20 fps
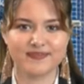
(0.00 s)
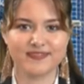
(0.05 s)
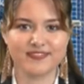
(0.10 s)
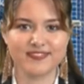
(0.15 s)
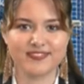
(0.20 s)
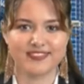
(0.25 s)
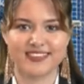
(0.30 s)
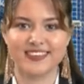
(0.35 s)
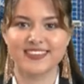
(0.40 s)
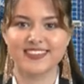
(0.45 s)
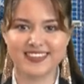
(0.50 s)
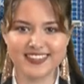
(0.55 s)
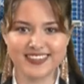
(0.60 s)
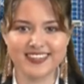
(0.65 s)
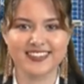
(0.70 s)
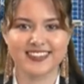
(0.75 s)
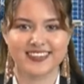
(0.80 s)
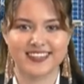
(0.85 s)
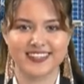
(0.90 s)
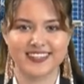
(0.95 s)

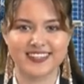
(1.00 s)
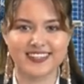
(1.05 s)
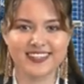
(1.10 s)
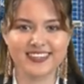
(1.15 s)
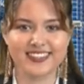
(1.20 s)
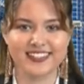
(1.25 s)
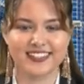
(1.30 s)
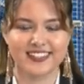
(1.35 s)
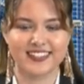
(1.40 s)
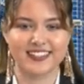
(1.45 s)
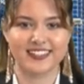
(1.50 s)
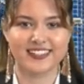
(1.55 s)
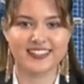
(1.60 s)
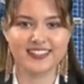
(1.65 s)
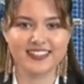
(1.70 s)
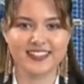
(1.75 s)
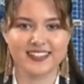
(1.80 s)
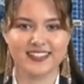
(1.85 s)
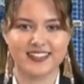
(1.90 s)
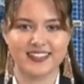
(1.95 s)

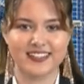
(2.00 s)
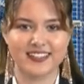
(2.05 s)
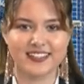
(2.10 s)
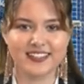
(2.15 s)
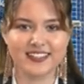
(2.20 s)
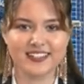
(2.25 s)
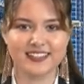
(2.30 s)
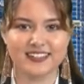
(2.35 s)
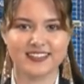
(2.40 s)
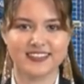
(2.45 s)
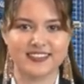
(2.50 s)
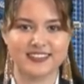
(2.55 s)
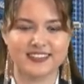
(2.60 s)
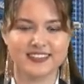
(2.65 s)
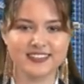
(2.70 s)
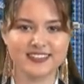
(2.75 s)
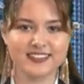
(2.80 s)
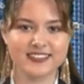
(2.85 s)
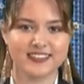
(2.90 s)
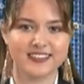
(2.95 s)

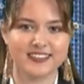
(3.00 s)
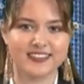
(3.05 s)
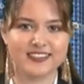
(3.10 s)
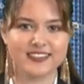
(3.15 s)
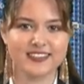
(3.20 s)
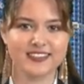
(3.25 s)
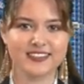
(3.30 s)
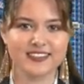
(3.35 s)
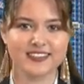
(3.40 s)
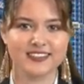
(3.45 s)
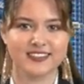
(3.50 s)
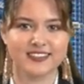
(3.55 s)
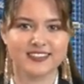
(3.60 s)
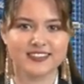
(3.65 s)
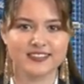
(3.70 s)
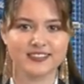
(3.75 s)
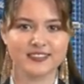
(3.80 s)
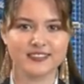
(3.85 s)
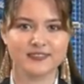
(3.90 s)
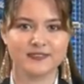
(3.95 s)

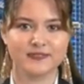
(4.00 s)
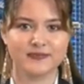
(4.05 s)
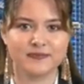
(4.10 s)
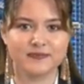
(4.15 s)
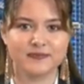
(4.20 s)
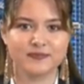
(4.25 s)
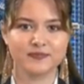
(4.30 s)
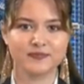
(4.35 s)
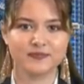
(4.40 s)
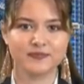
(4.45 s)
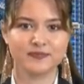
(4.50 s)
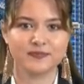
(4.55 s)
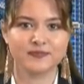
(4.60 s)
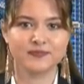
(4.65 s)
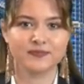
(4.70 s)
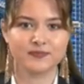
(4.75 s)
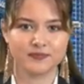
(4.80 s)
This person isn't speaking.